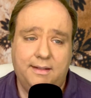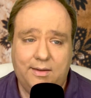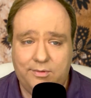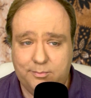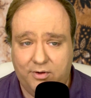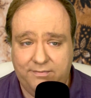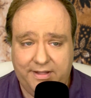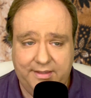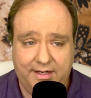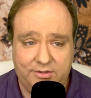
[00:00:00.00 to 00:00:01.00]
That was more
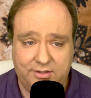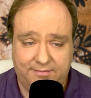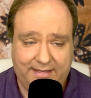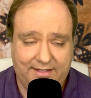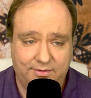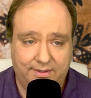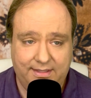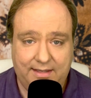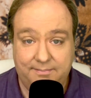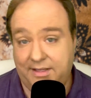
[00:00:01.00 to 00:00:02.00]
fun than I should have had doing
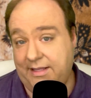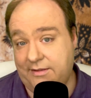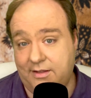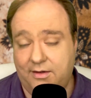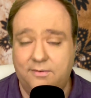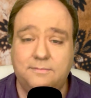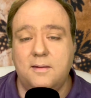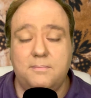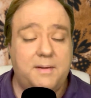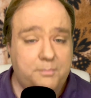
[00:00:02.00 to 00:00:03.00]
that, but let's go.
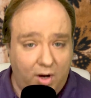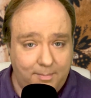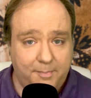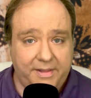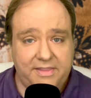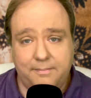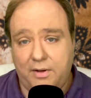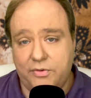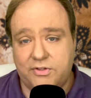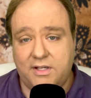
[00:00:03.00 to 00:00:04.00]
But probably the
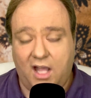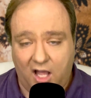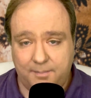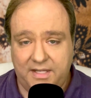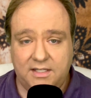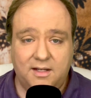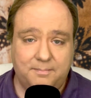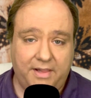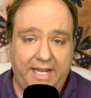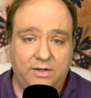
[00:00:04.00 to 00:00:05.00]
most common
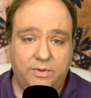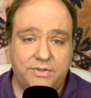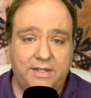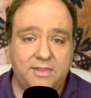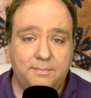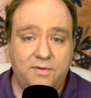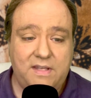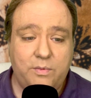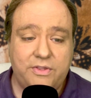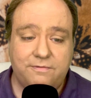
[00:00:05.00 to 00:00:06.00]
complaint was that the
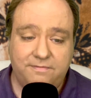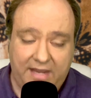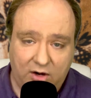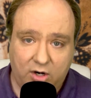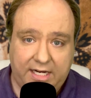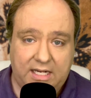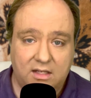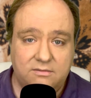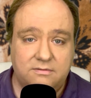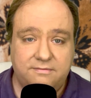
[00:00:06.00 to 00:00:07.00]
movie was very,
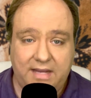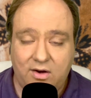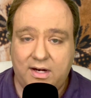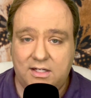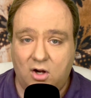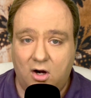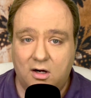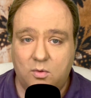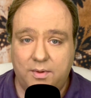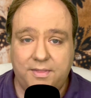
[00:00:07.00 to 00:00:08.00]
very
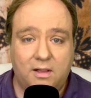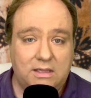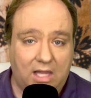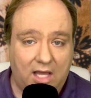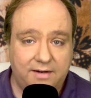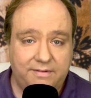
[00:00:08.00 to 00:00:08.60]
dark with a lot of